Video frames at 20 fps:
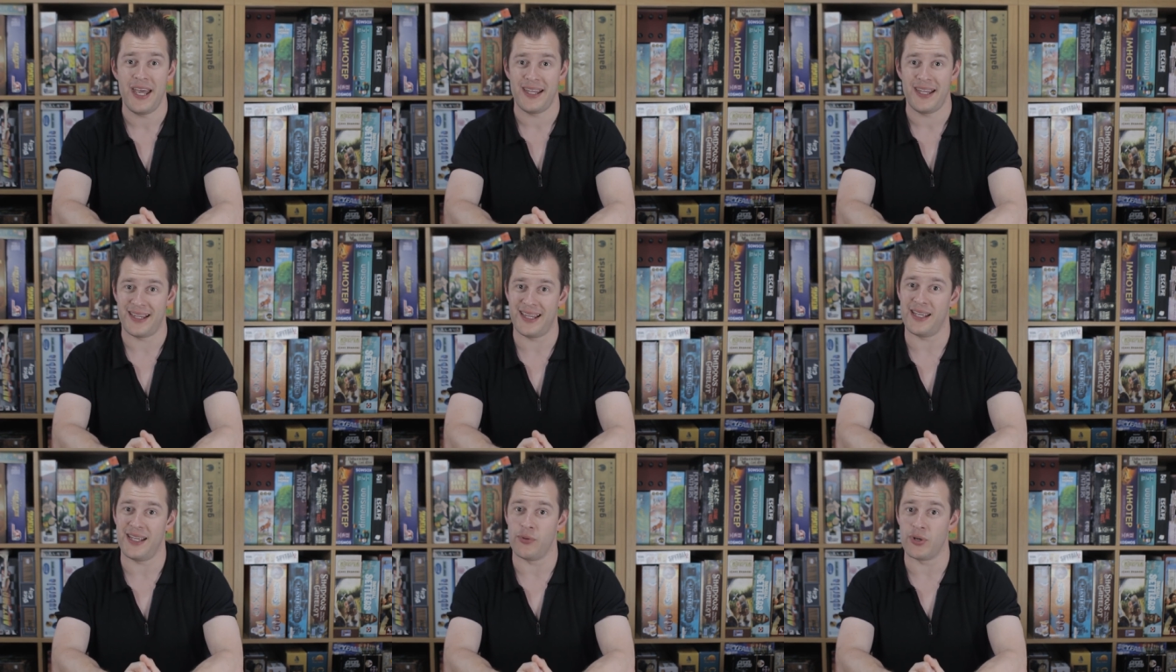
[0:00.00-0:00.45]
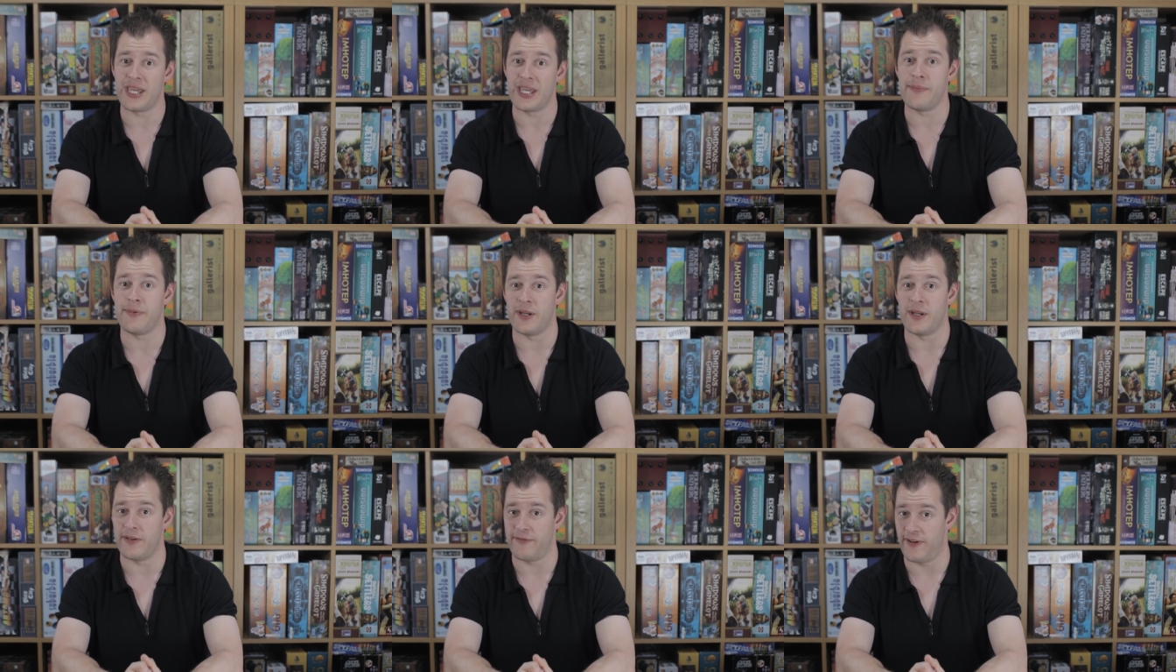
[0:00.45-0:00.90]
they were
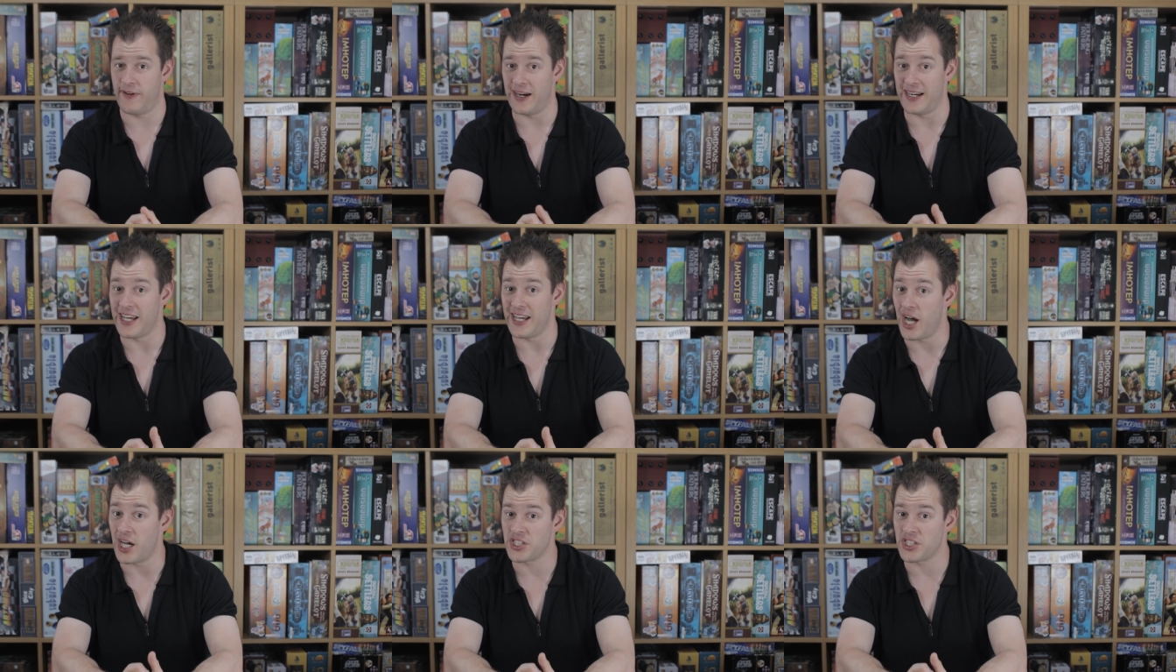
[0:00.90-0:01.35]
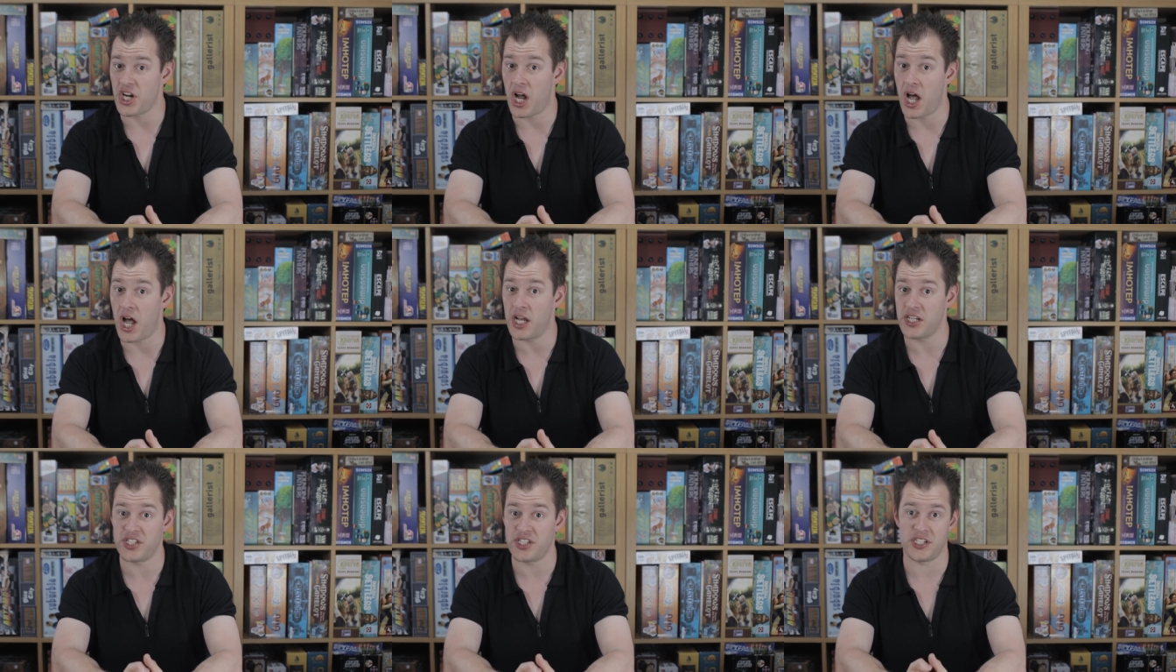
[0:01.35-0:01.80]
keeping it fairly
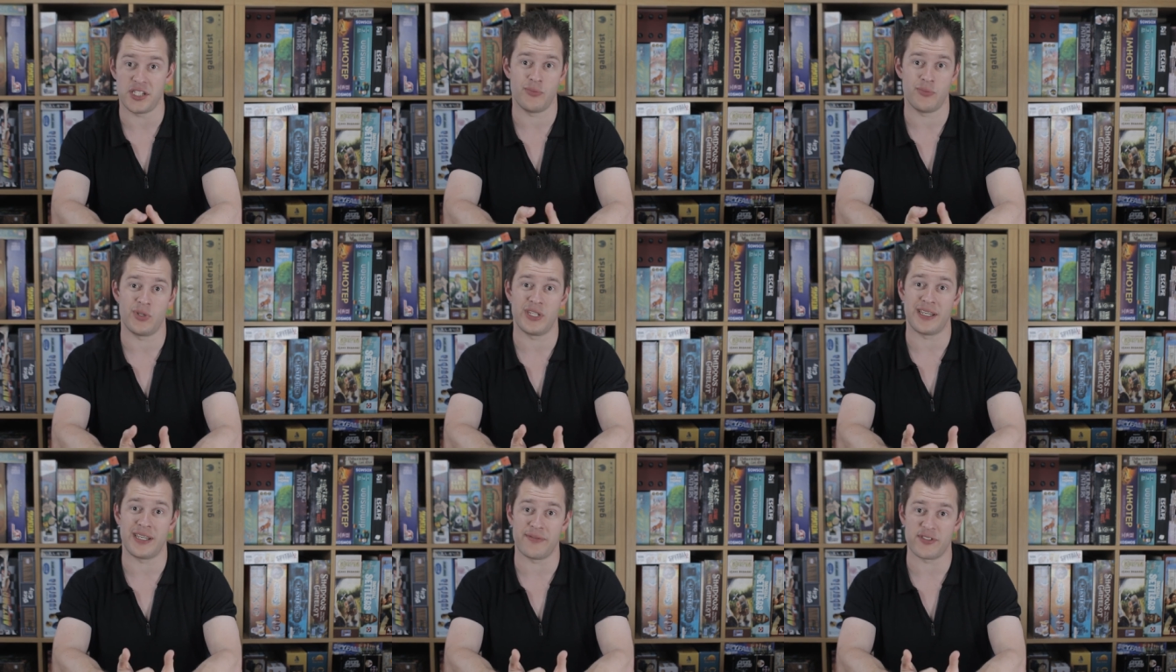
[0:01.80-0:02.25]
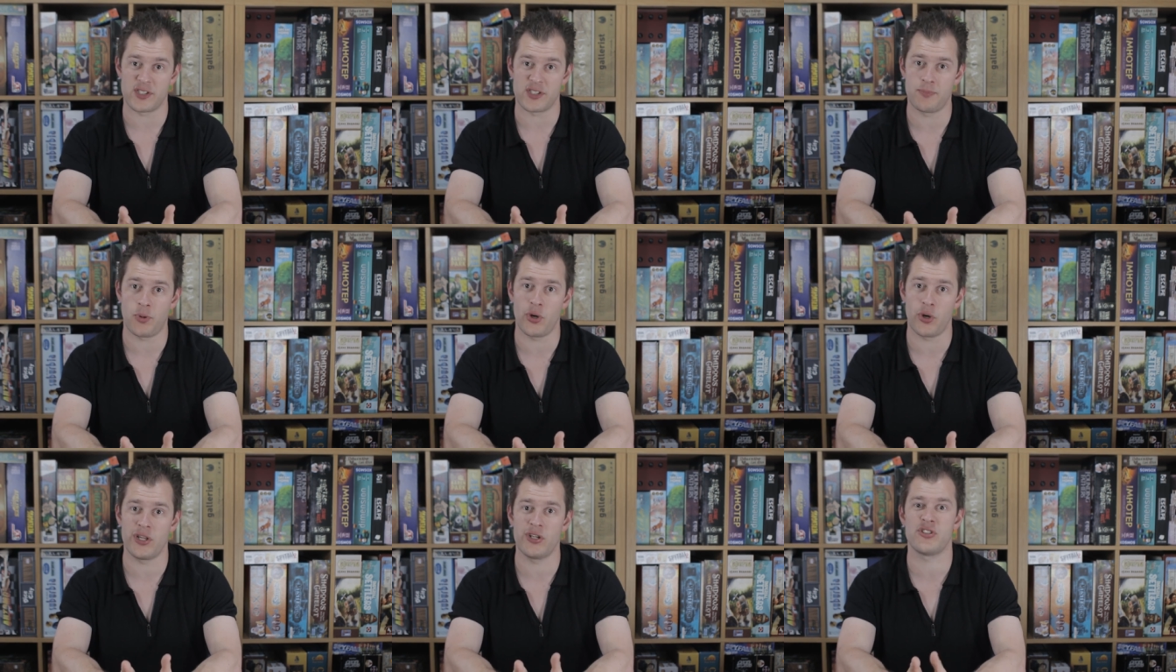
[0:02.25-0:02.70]
hush-hush. I didn't want to give
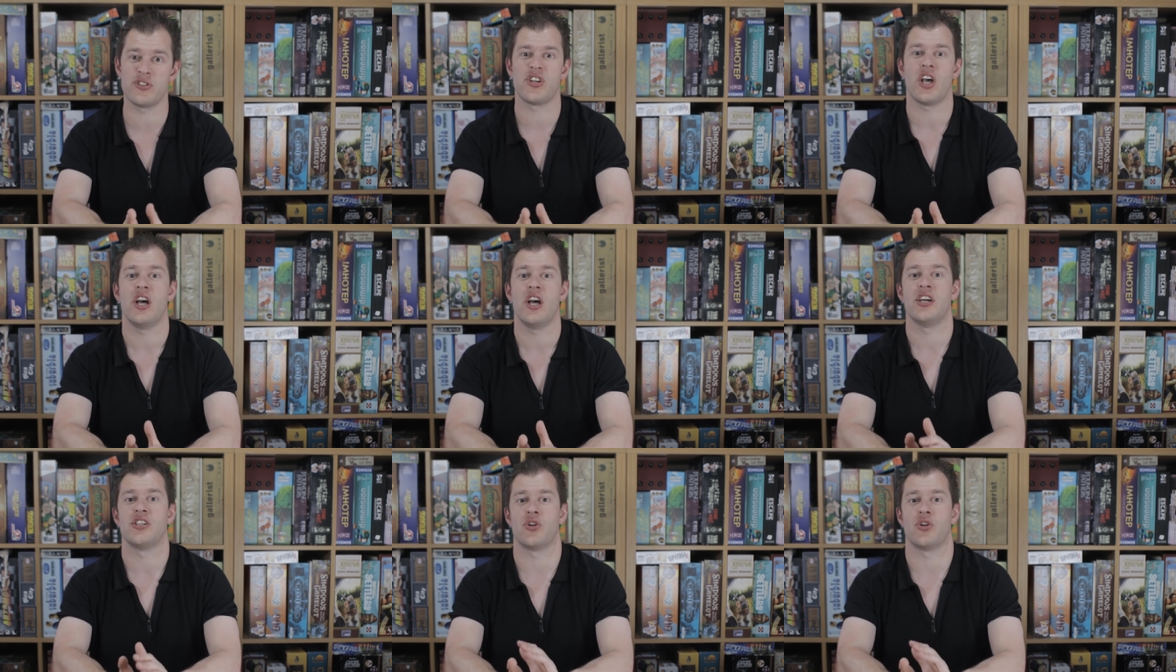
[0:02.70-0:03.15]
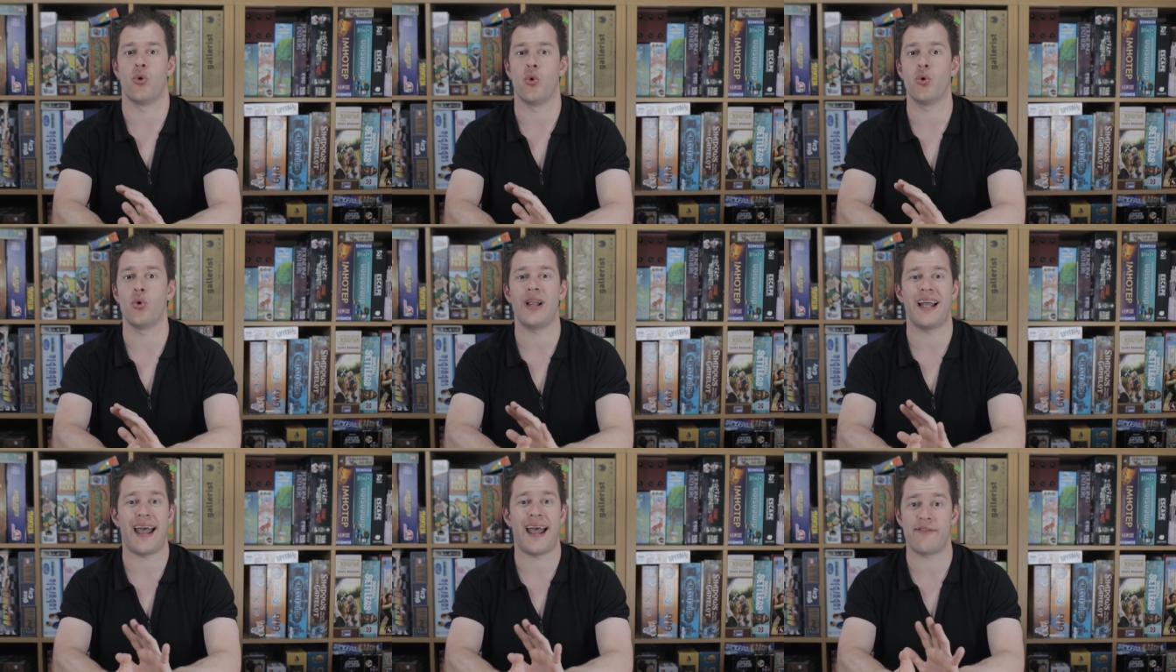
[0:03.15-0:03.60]
spoilers. So
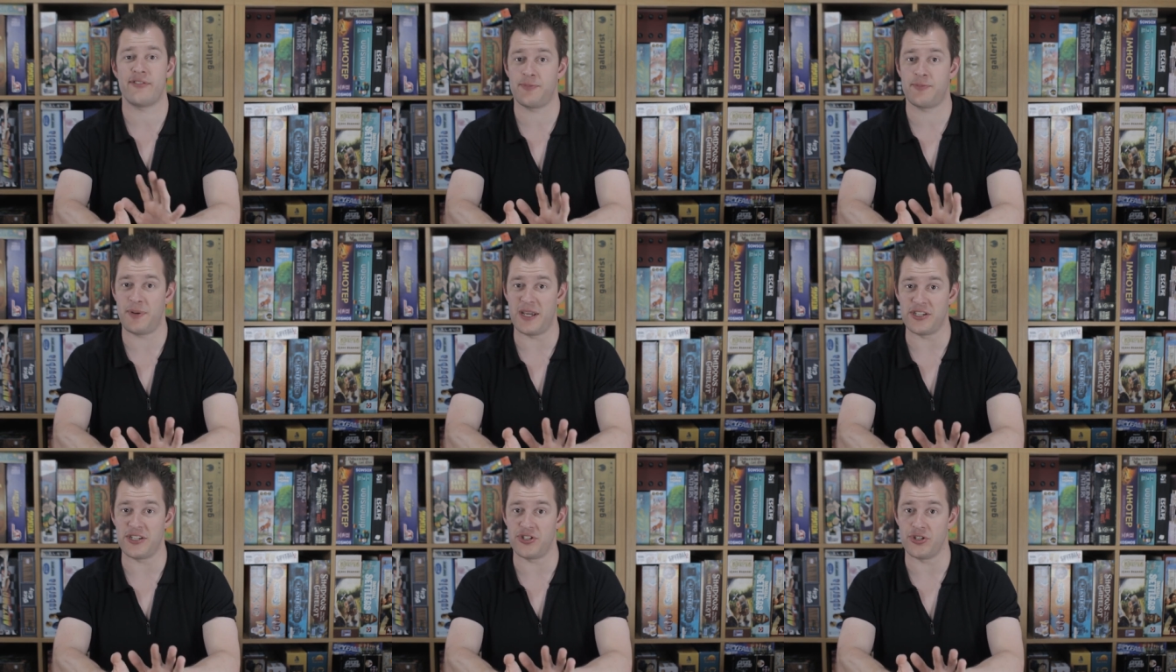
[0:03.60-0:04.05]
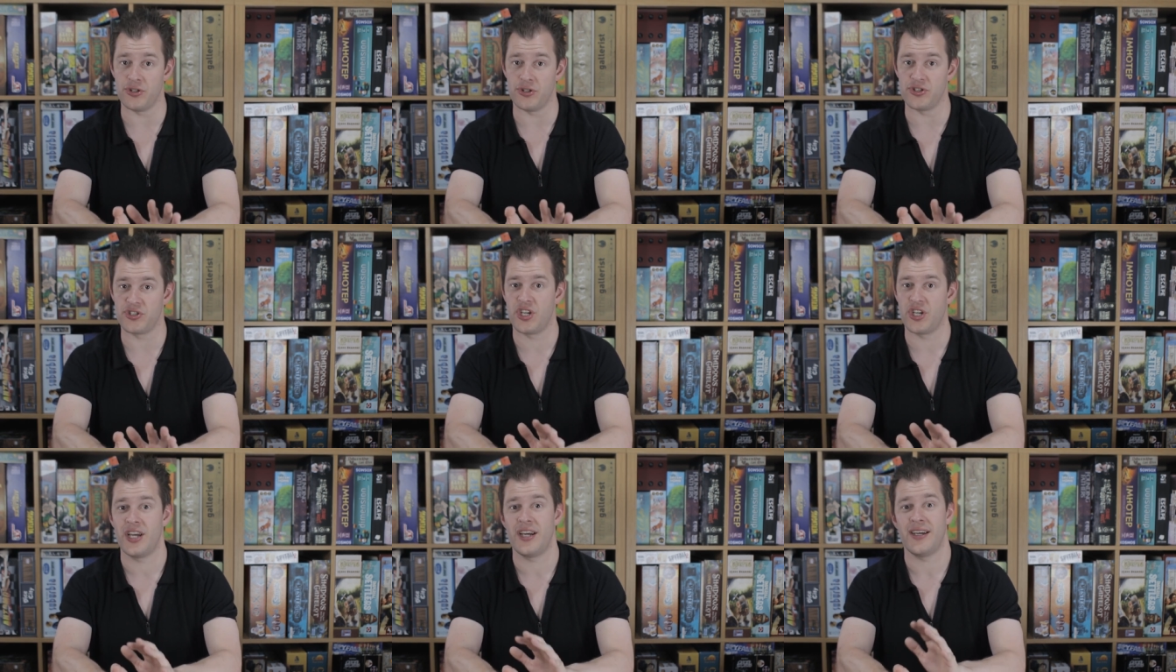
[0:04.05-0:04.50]
all I have is
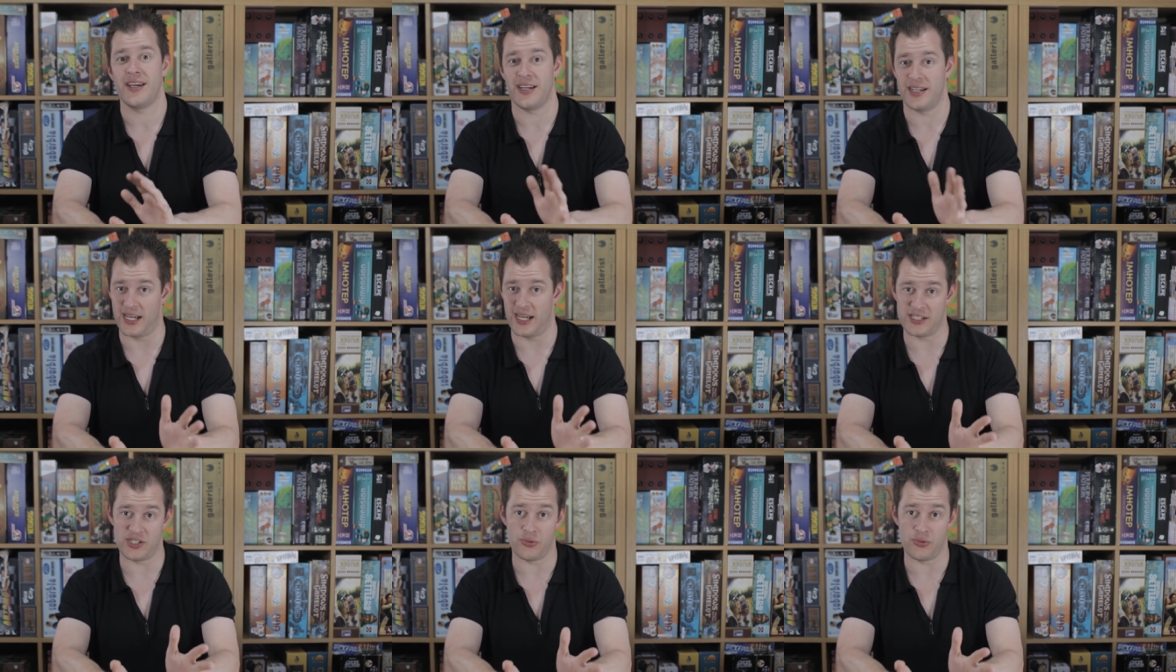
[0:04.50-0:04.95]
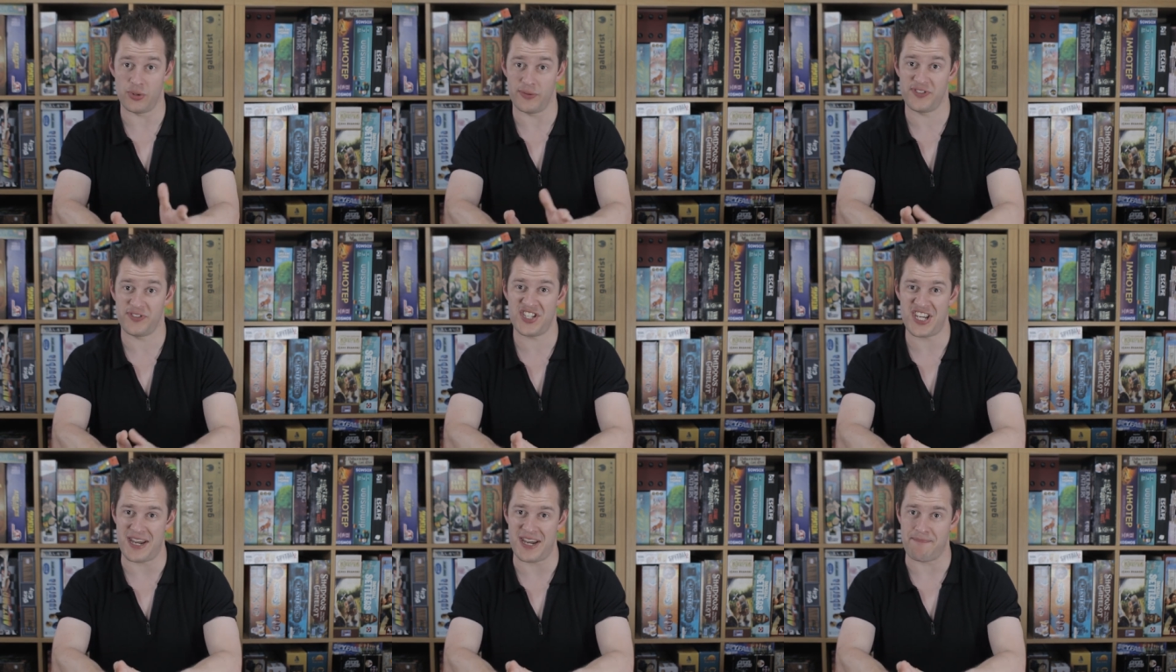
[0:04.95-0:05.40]
pictures, as you would have
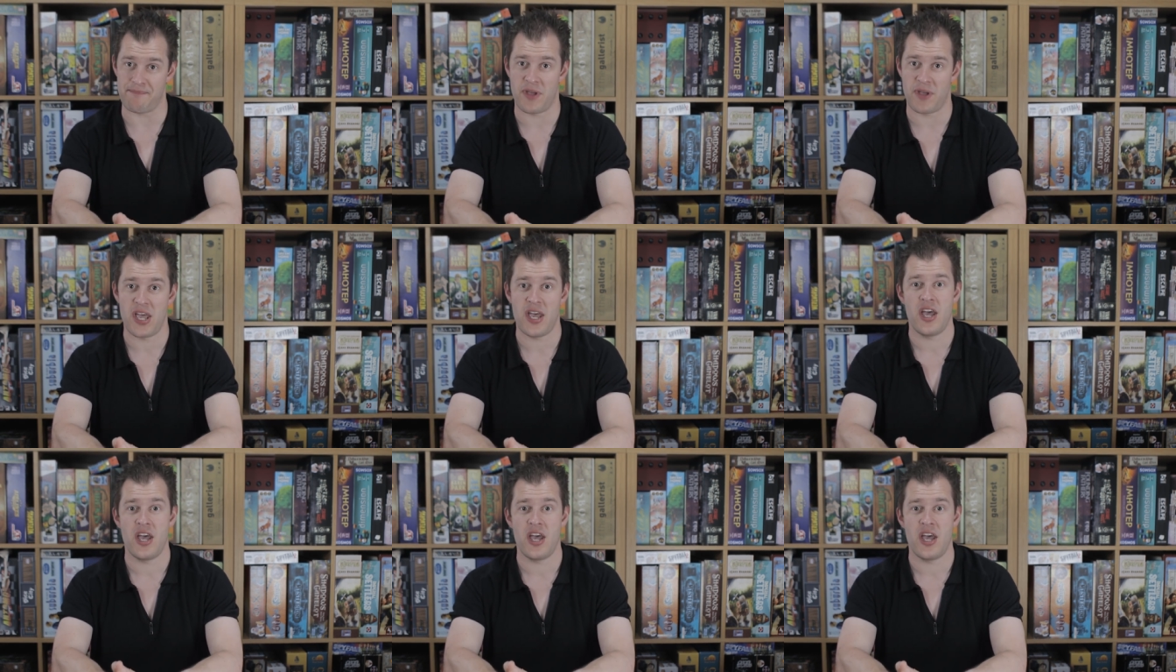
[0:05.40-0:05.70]
seen.